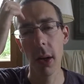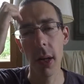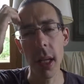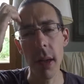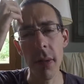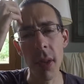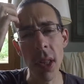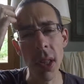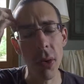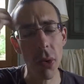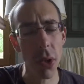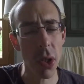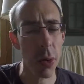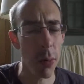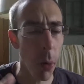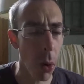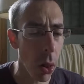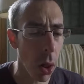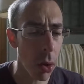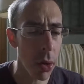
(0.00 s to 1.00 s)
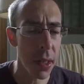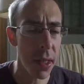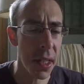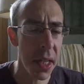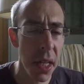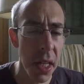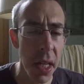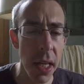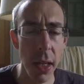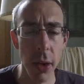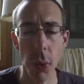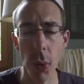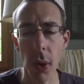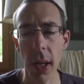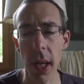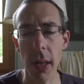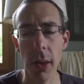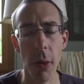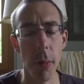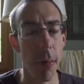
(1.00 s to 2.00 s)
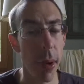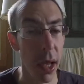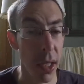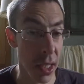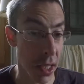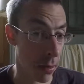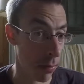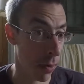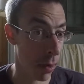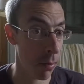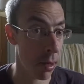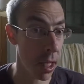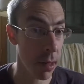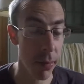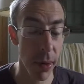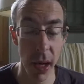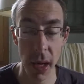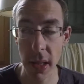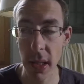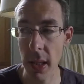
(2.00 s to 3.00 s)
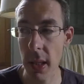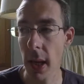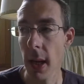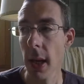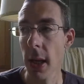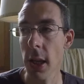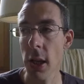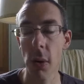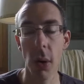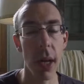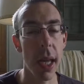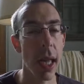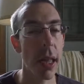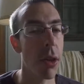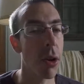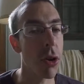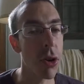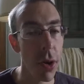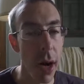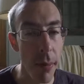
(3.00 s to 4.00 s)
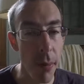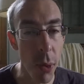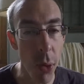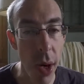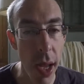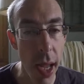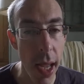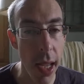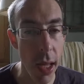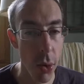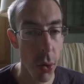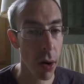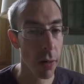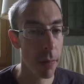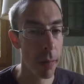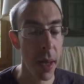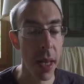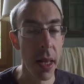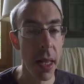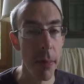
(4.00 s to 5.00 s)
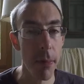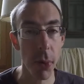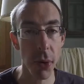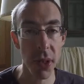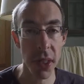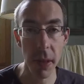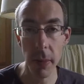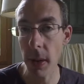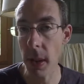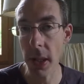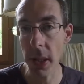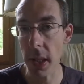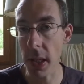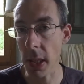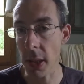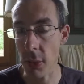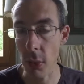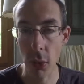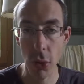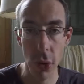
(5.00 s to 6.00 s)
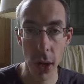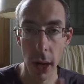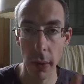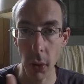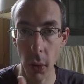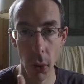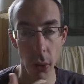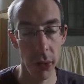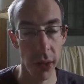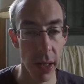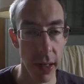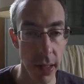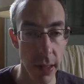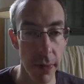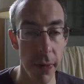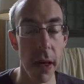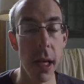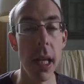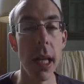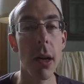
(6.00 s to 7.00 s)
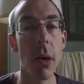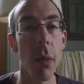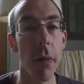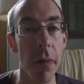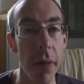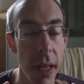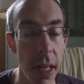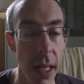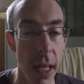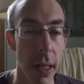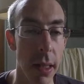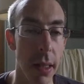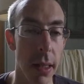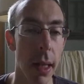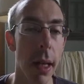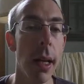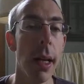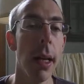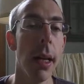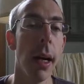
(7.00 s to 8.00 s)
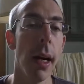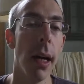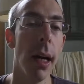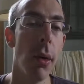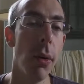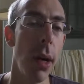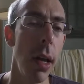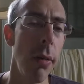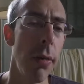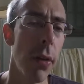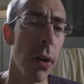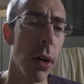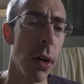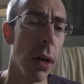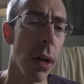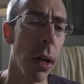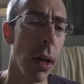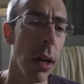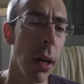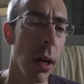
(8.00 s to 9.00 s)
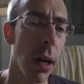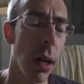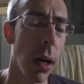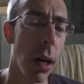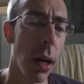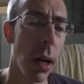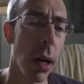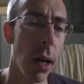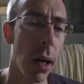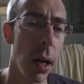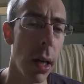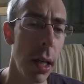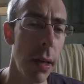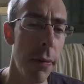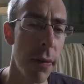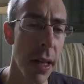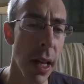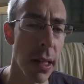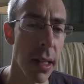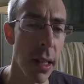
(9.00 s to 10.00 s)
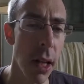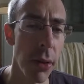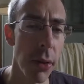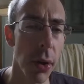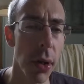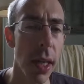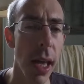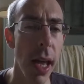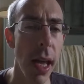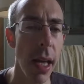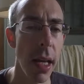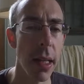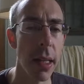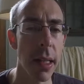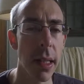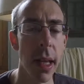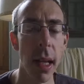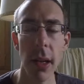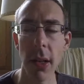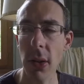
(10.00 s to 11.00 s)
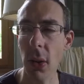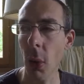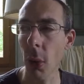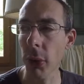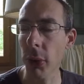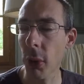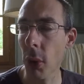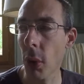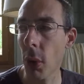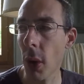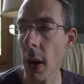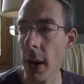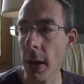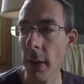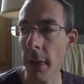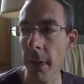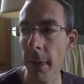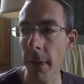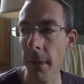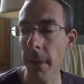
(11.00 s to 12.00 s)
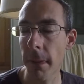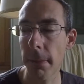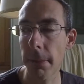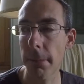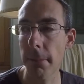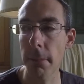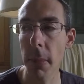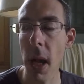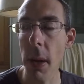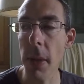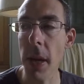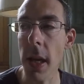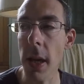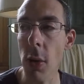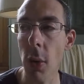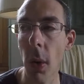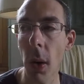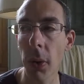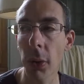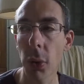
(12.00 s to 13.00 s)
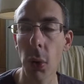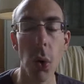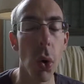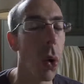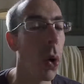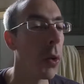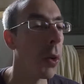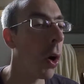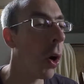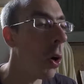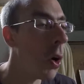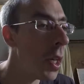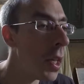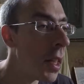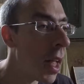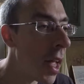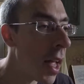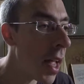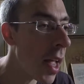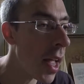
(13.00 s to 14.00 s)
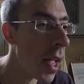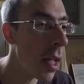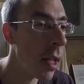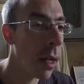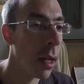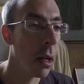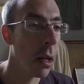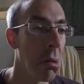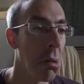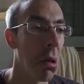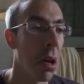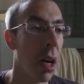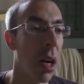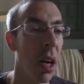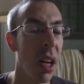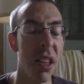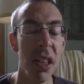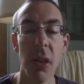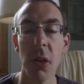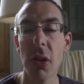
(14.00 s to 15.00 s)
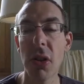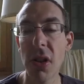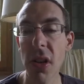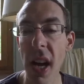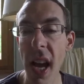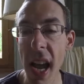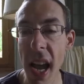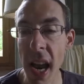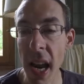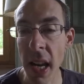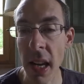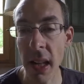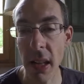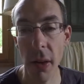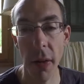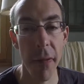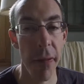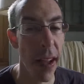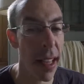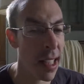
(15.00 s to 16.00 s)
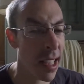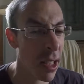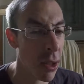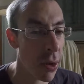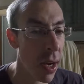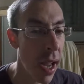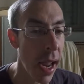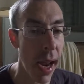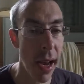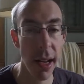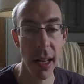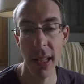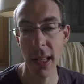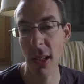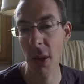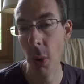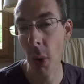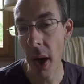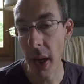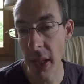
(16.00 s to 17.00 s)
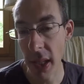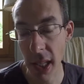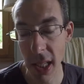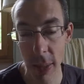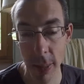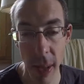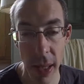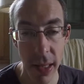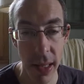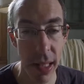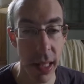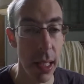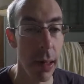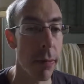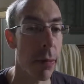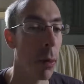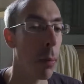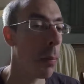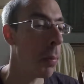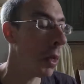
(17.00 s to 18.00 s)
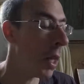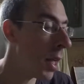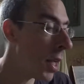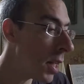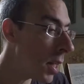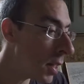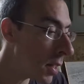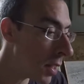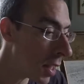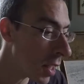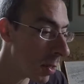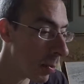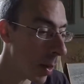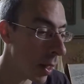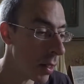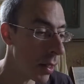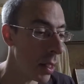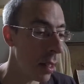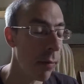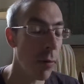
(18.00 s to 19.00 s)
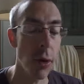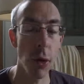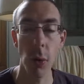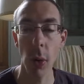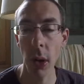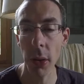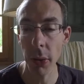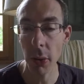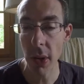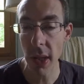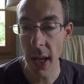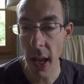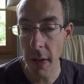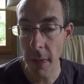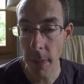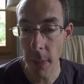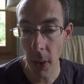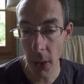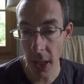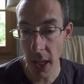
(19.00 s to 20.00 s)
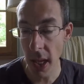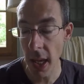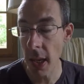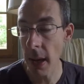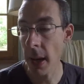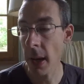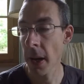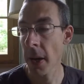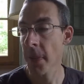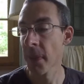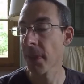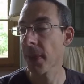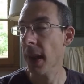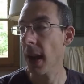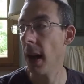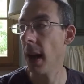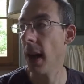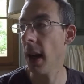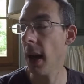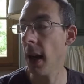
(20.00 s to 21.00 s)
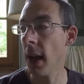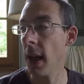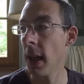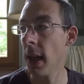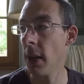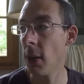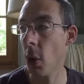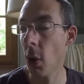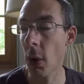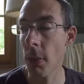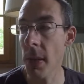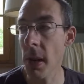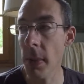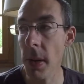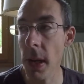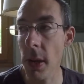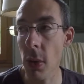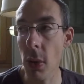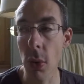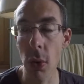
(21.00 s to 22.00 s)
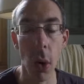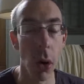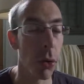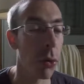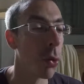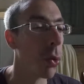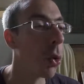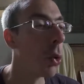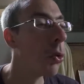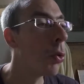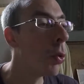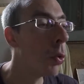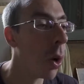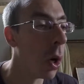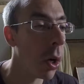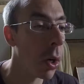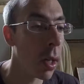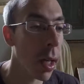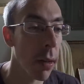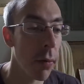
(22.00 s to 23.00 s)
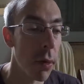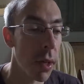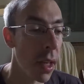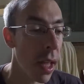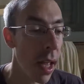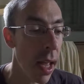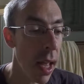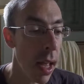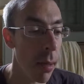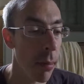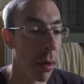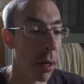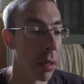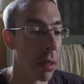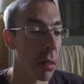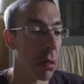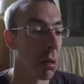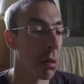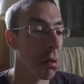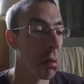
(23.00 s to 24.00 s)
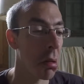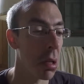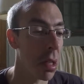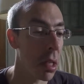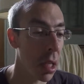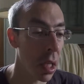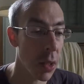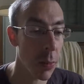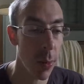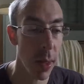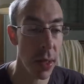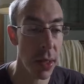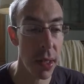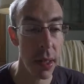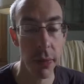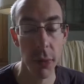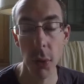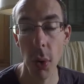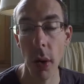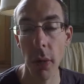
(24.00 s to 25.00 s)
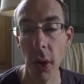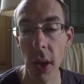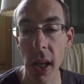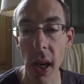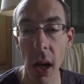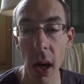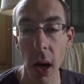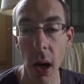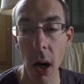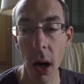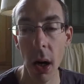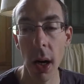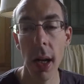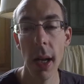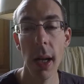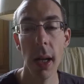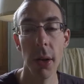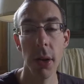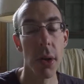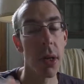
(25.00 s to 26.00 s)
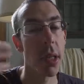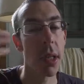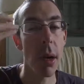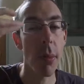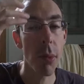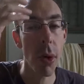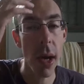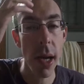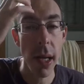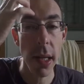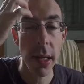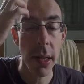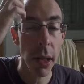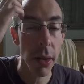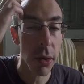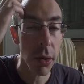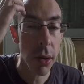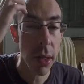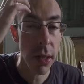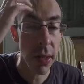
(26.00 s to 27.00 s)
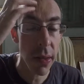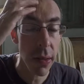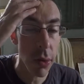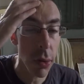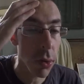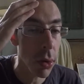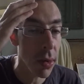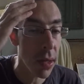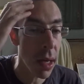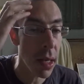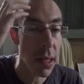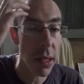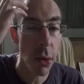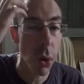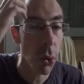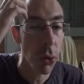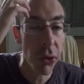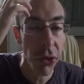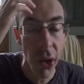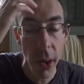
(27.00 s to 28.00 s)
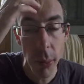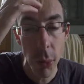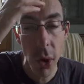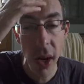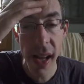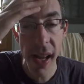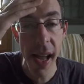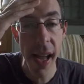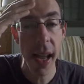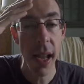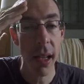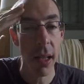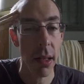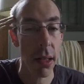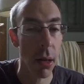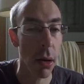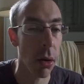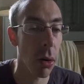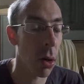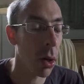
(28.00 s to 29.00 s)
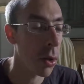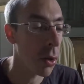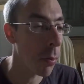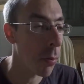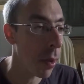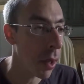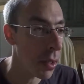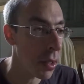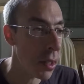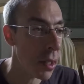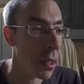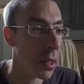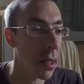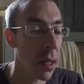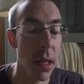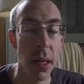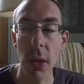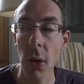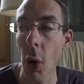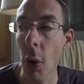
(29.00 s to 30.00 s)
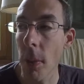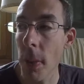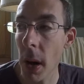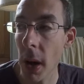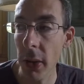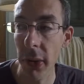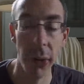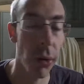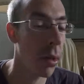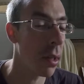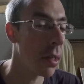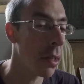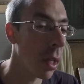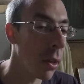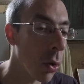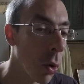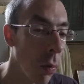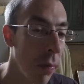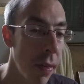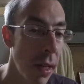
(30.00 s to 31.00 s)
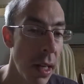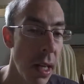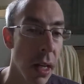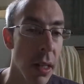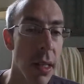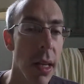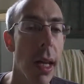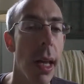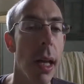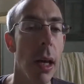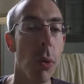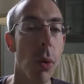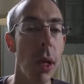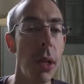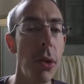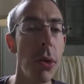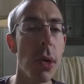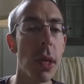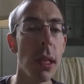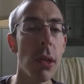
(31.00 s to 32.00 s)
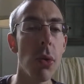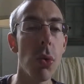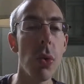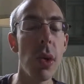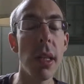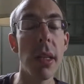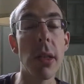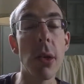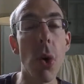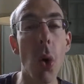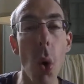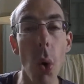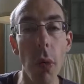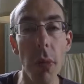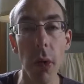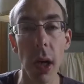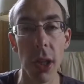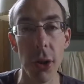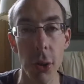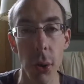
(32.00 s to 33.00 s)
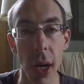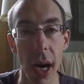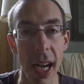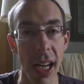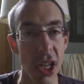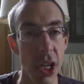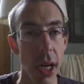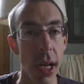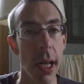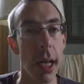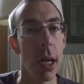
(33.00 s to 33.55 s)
Even in the smaller city, you will get the bus, public bus, you will get the tramway. You have many possibilities to travel. That's very convenient. However, if that's not the case, there's also, maybe you want to go on holiday, and the train, the fast train is quite expensive, the plane is expensive, you want to save money, or maybe you want to go to work every day, but it's expensive to have a car, the subway is not, there is no subway, or the bus is, there is no bus, or it's not convenient. What you can do is covoiturage.